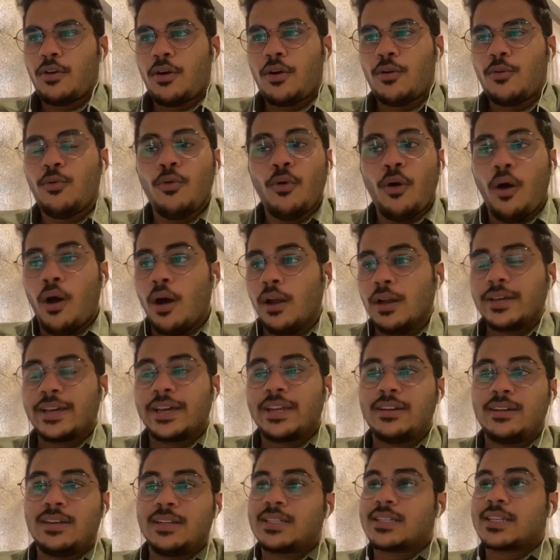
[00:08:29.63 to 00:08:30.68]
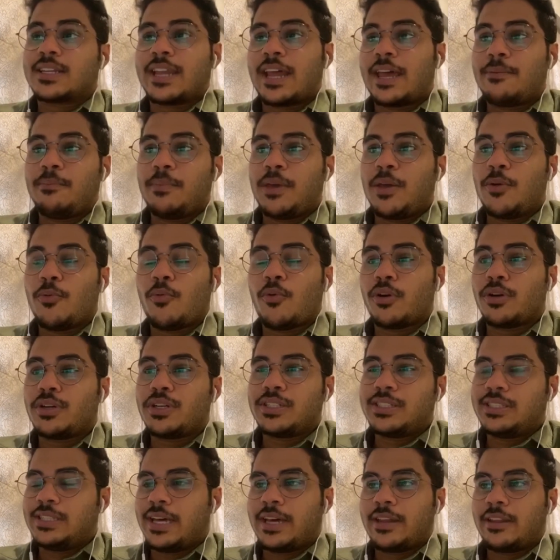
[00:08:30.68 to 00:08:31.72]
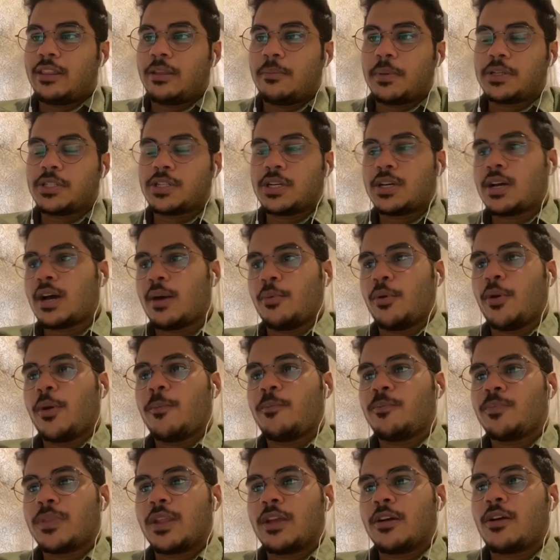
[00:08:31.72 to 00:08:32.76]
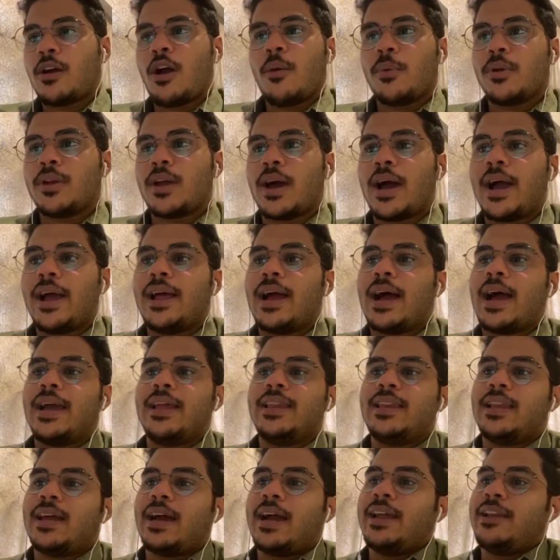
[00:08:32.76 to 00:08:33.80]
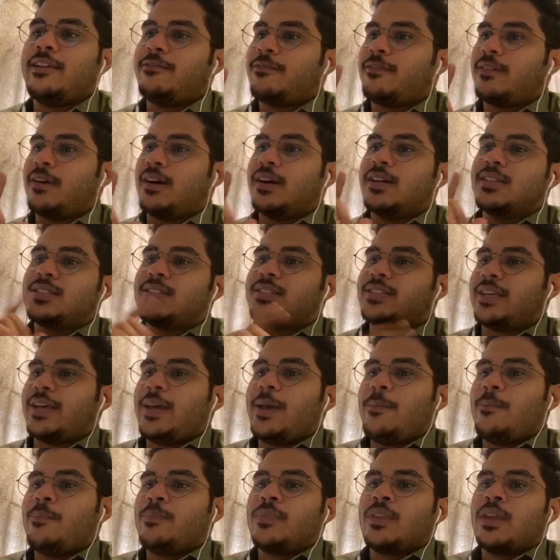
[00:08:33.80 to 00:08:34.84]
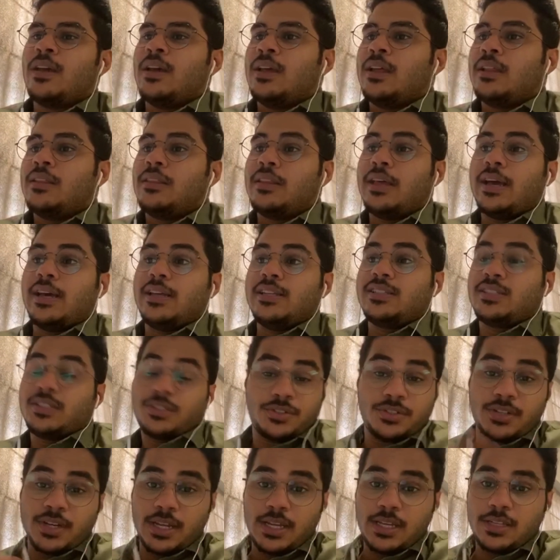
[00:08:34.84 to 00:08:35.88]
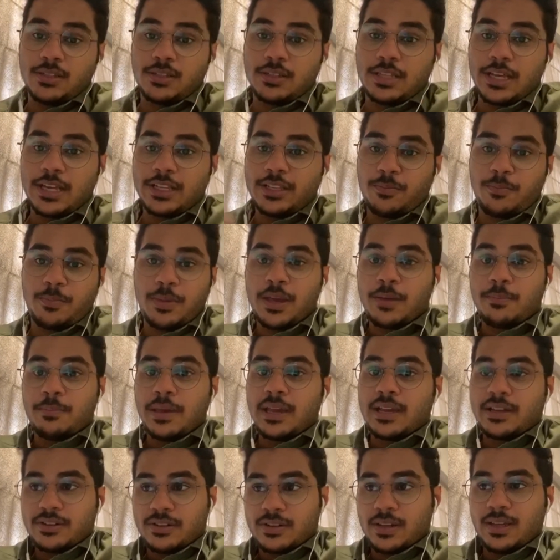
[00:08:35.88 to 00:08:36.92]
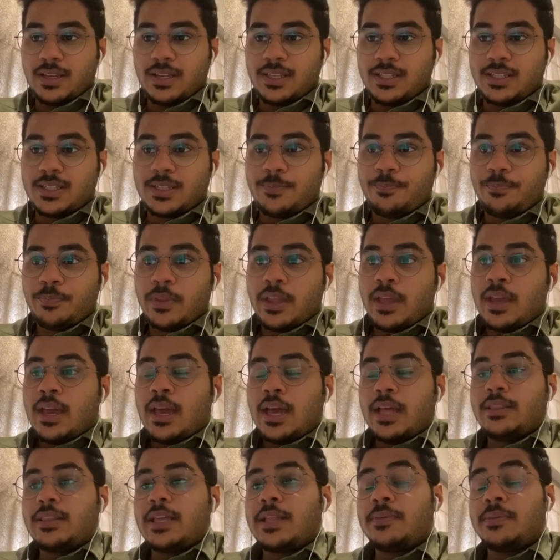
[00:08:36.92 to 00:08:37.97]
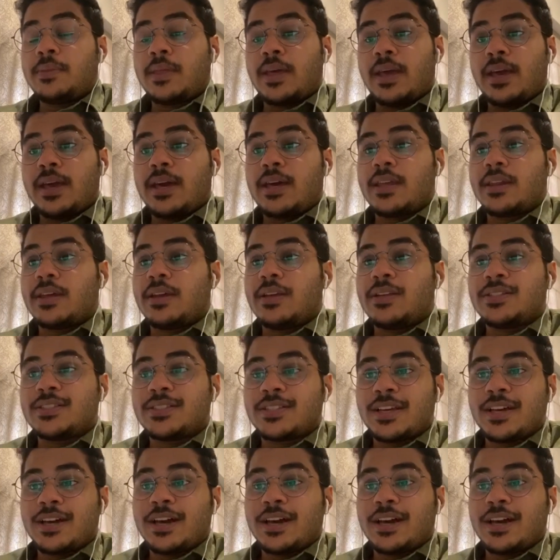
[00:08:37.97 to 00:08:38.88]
Who all can describe me what is there in the picture? Come on. I'll first say there's trees. There's big trees, and then there is